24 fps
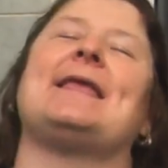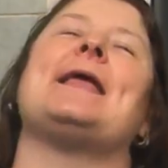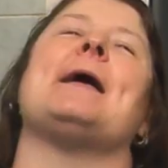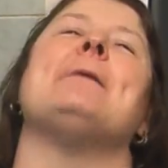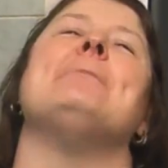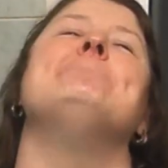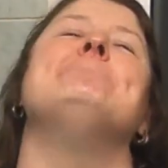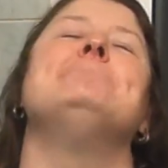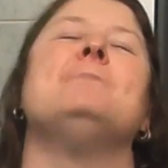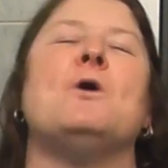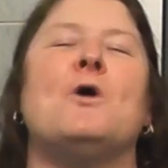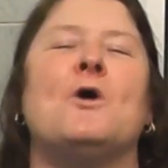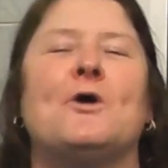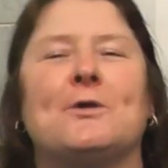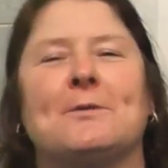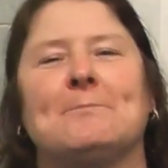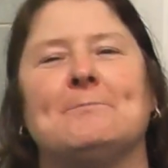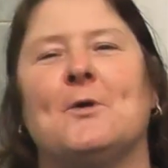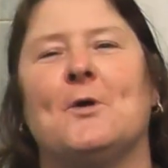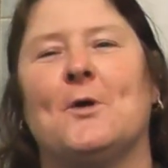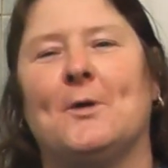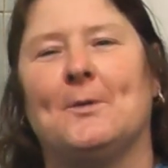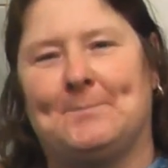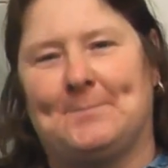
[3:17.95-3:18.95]
Get more
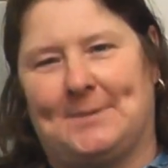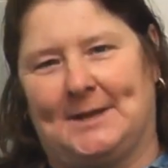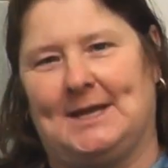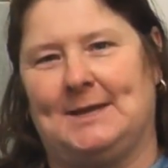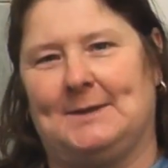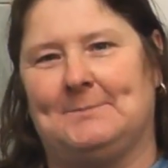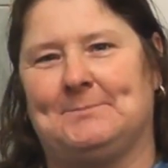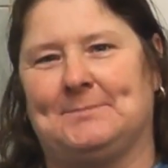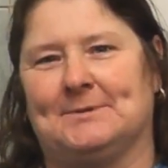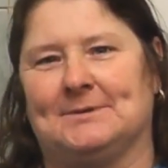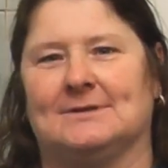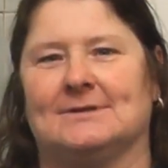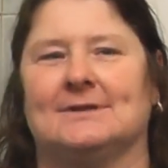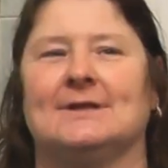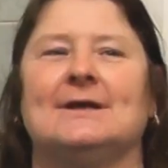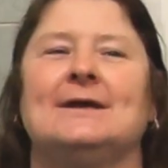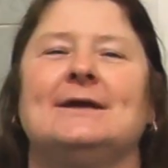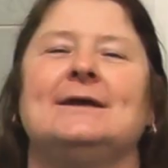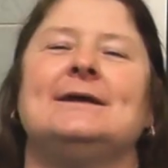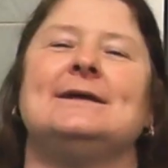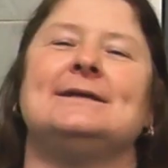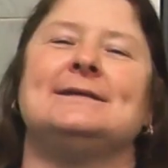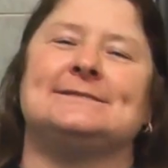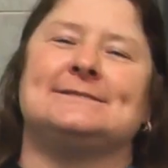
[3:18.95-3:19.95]
and more people
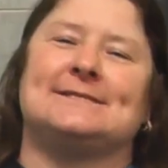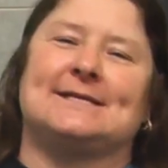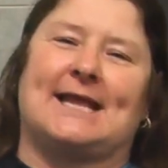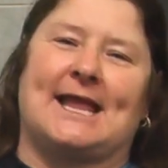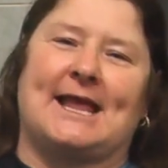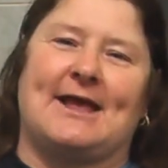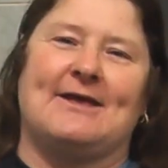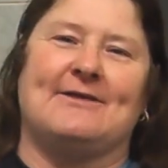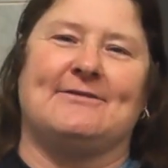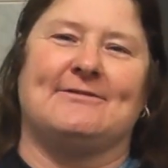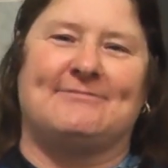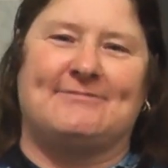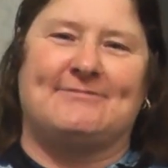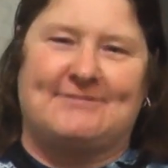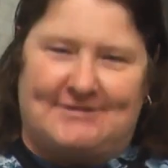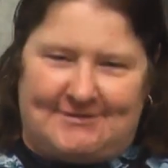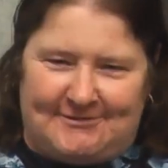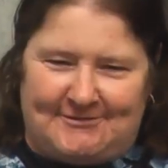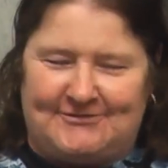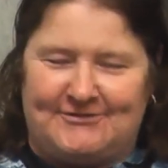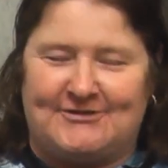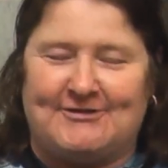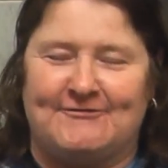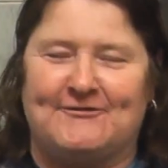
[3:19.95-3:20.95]
to get
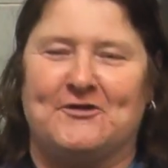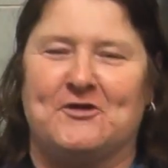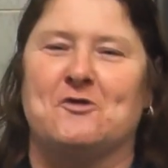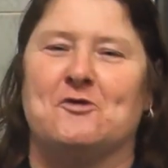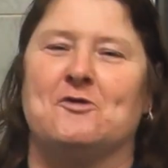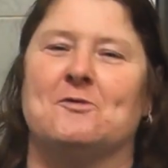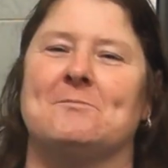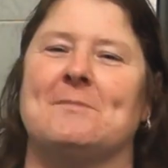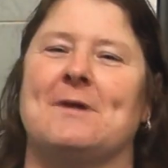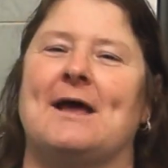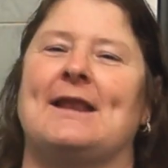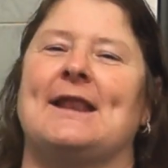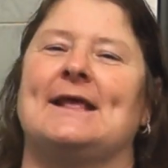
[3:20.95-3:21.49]
to view me.